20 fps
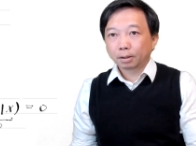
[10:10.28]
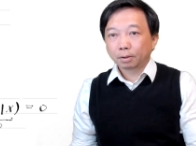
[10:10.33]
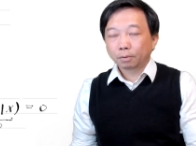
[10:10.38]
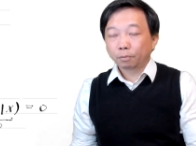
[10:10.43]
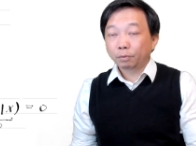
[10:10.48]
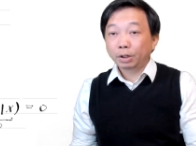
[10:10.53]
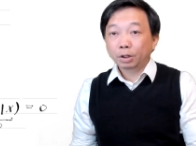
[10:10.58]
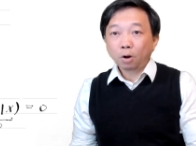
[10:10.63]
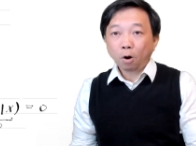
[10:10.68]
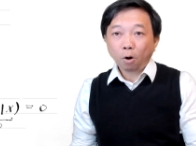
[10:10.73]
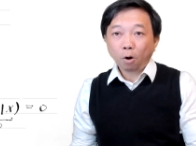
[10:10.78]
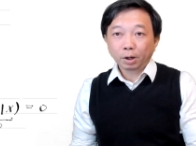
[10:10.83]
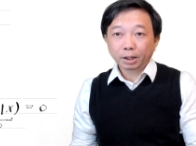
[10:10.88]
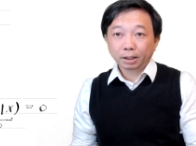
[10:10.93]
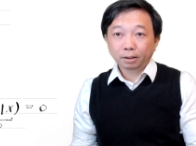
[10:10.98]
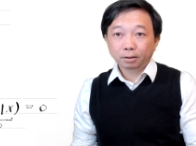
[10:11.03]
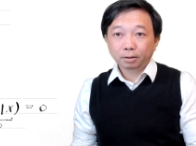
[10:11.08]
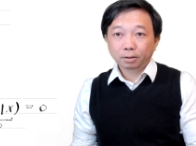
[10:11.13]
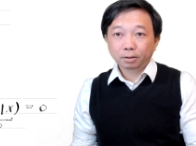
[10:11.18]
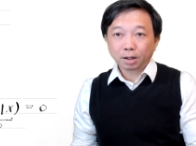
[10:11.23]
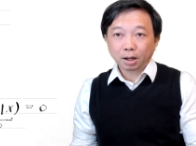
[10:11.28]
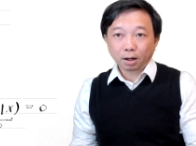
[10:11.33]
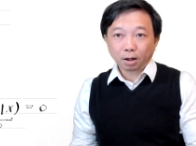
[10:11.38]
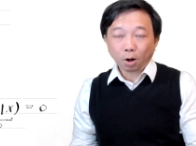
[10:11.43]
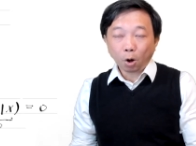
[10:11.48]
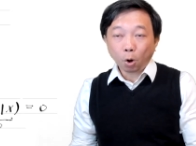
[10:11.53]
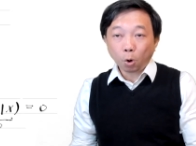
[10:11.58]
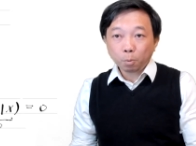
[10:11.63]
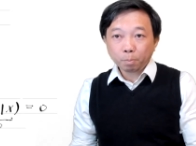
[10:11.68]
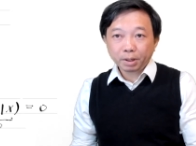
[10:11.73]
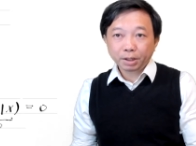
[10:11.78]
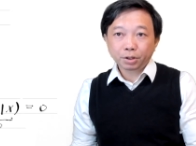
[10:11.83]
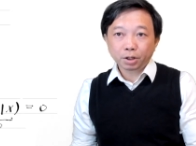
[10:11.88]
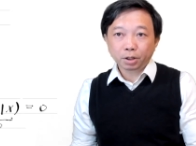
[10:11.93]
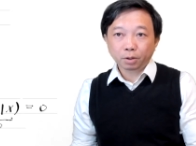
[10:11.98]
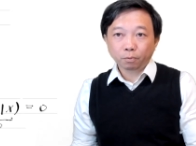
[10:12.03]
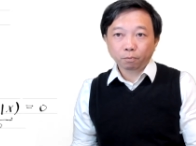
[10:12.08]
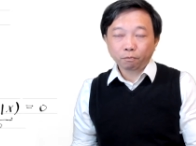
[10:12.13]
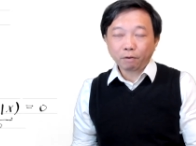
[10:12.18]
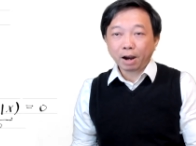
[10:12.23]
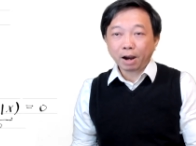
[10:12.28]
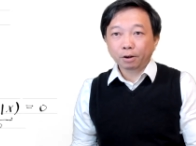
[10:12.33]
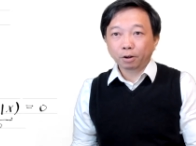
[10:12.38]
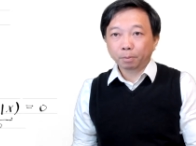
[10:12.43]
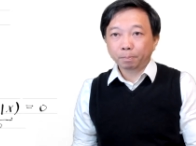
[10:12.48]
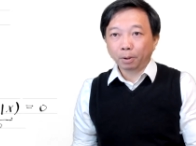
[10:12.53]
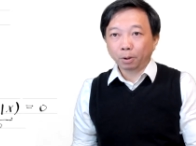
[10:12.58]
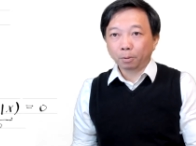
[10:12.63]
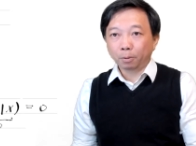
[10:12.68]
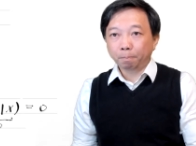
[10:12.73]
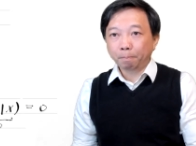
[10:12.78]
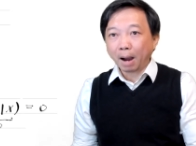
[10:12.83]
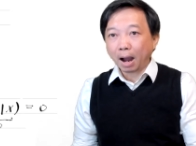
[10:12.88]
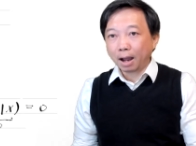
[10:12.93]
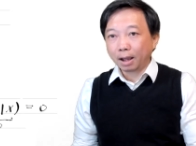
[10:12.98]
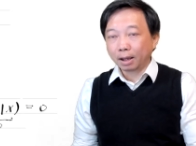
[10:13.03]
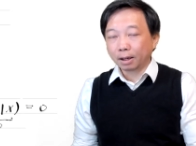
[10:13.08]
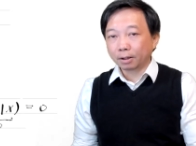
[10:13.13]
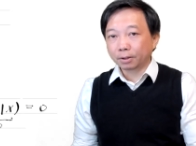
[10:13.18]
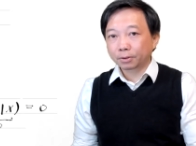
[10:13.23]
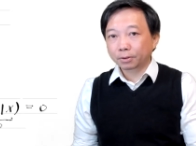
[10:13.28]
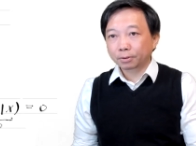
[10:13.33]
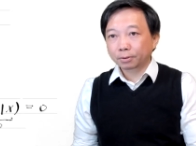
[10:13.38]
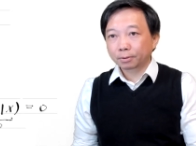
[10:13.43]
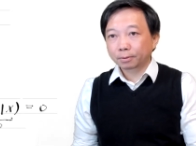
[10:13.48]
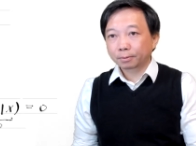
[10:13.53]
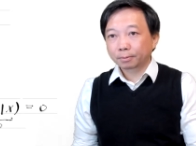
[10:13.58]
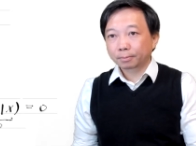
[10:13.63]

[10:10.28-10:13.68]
We call it the omitted variable bias.